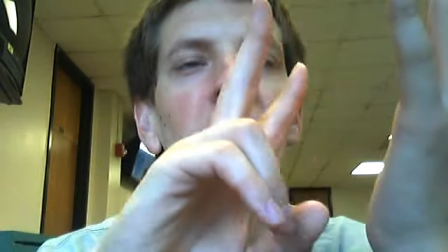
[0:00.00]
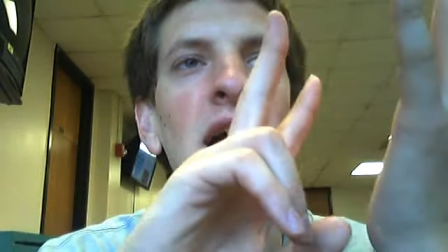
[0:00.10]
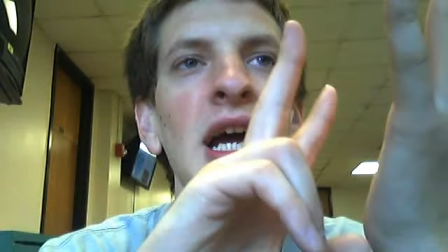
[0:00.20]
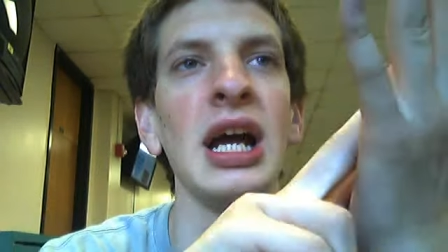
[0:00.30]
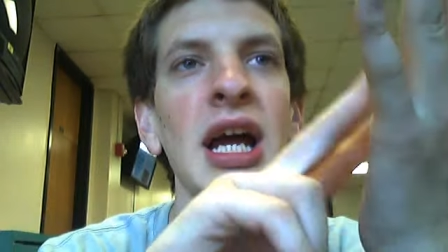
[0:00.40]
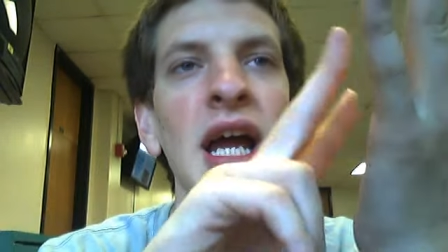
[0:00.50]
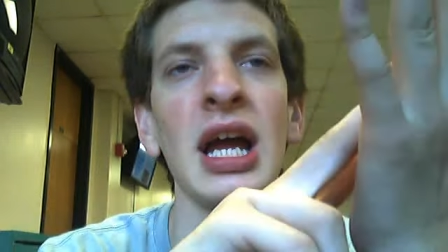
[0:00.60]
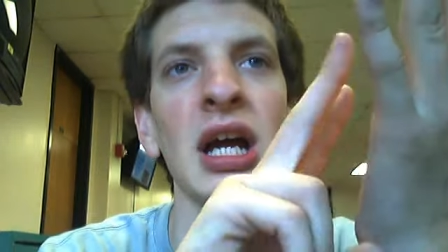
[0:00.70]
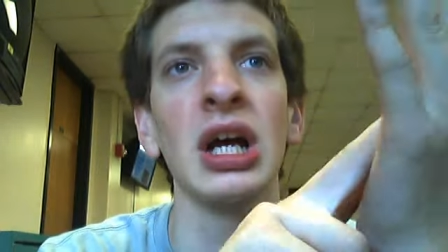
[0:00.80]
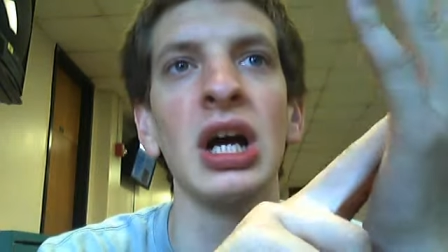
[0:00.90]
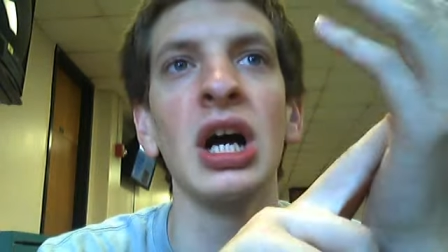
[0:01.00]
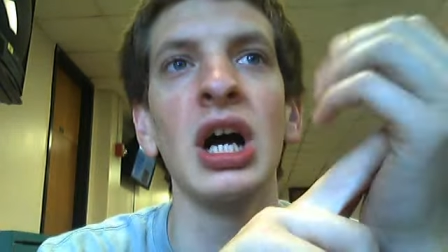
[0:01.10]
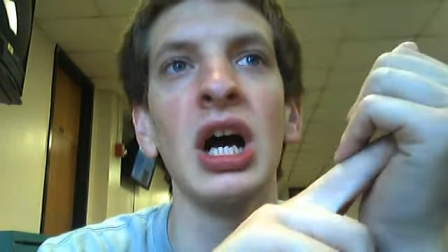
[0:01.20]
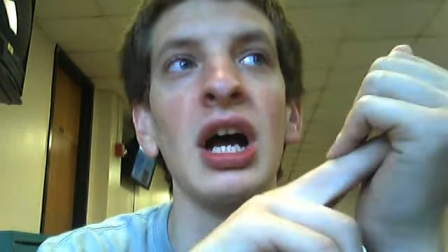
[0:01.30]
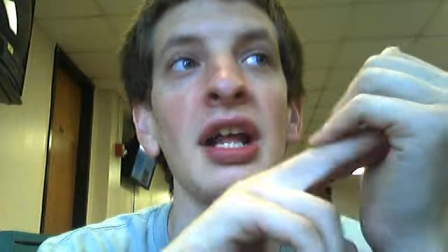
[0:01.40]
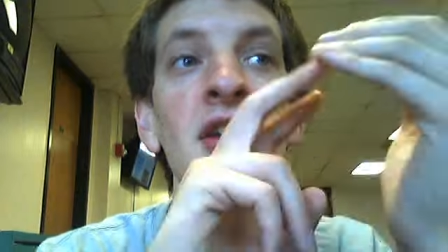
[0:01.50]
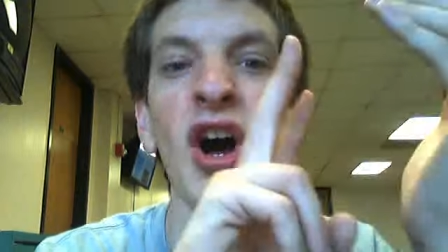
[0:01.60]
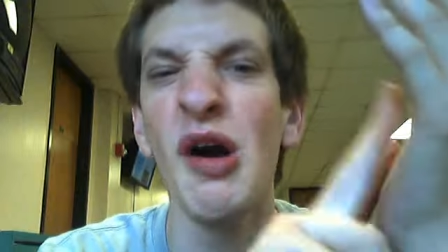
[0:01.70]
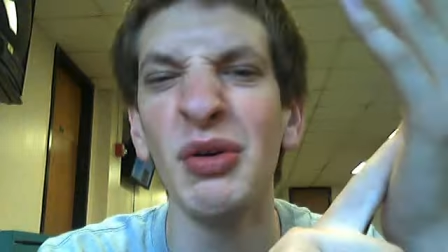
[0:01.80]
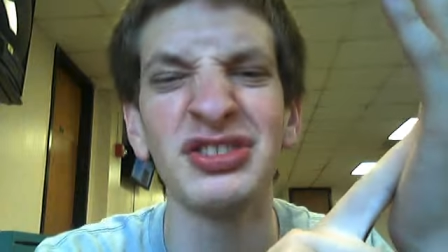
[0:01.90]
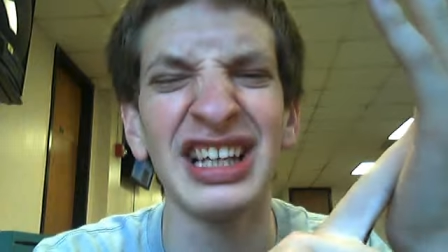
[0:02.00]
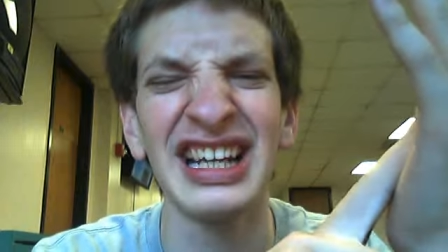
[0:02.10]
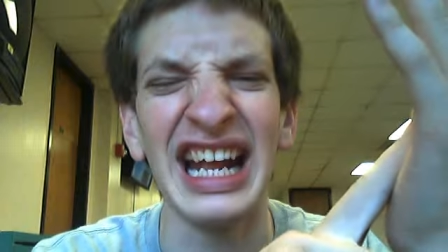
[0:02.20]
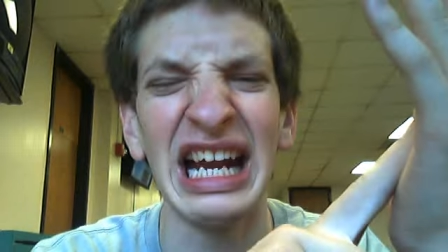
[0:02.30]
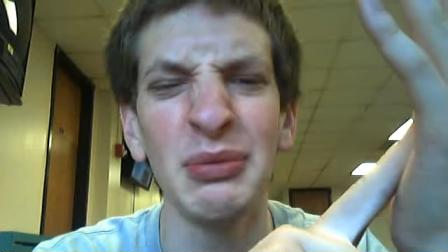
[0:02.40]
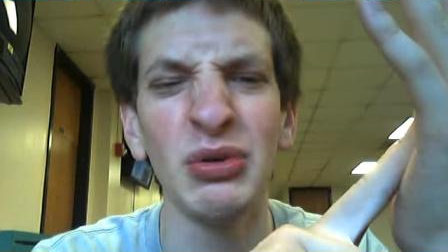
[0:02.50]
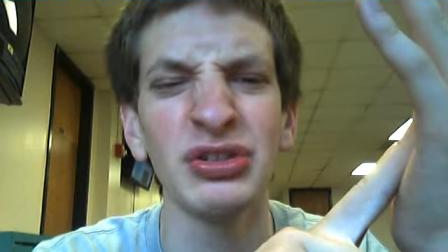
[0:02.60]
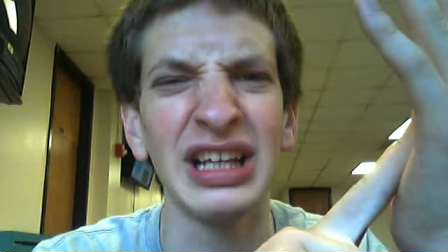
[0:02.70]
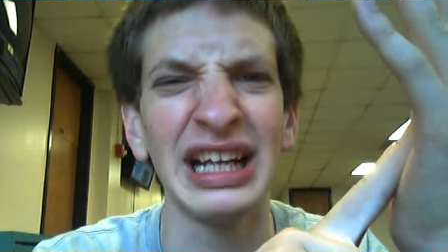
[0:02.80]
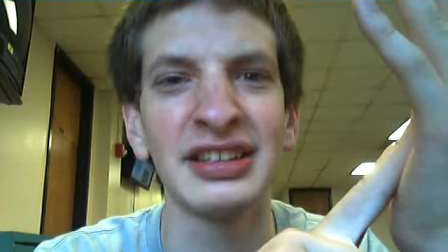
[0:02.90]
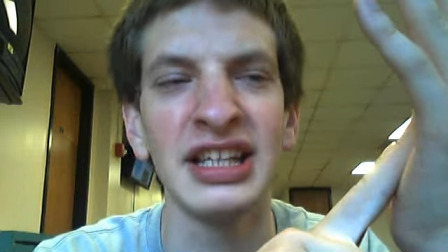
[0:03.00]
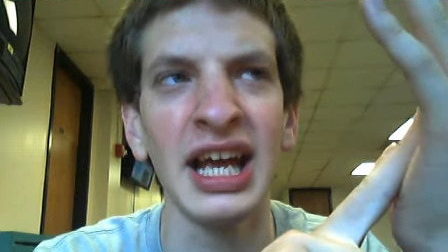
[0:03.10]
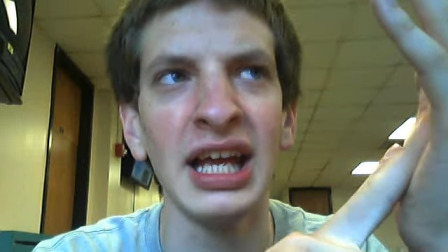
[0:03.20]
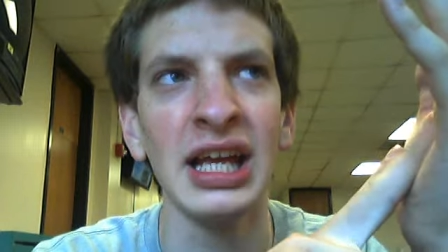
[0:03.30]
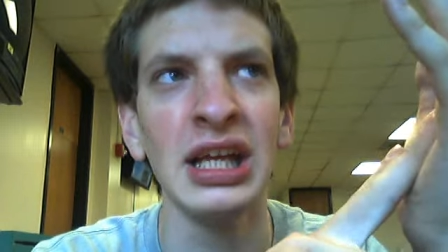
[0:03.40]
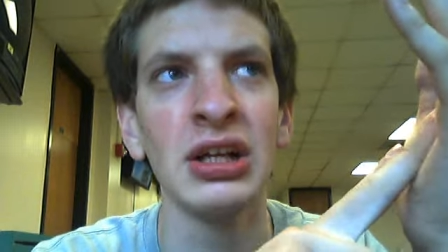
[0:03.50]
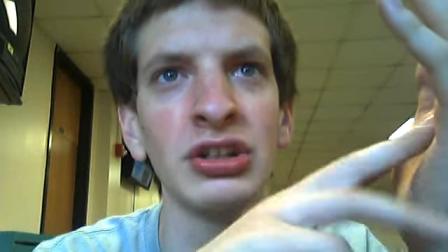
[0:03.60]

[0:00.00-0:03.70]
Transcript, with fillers: never a good show. Even back Almost Naked Animals, that's gay.